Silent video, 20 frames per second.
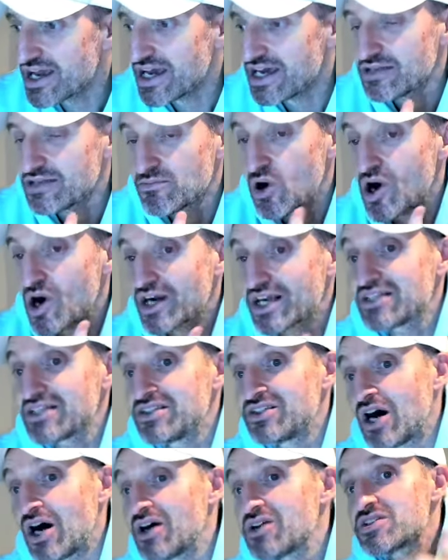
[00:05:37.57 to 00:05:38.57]
and the market
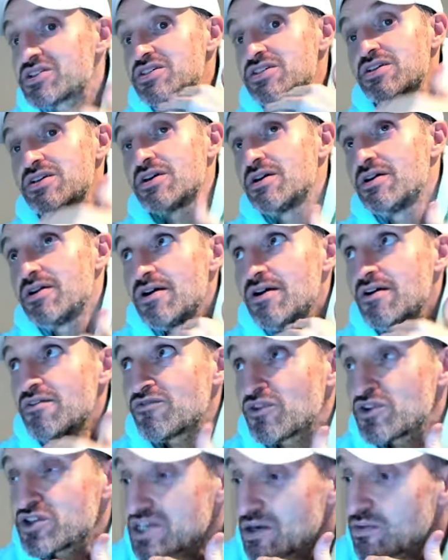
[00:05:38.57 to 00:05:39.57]
does,
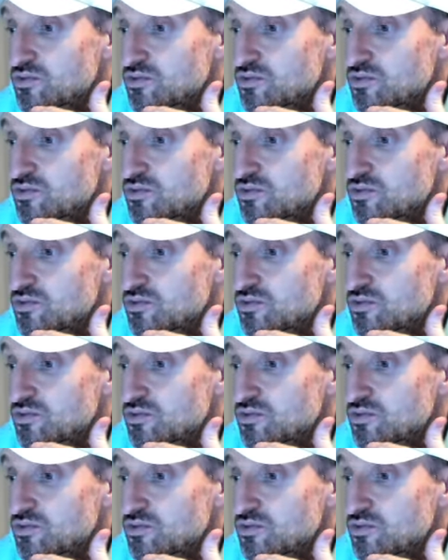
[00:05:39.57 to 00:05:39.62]
for some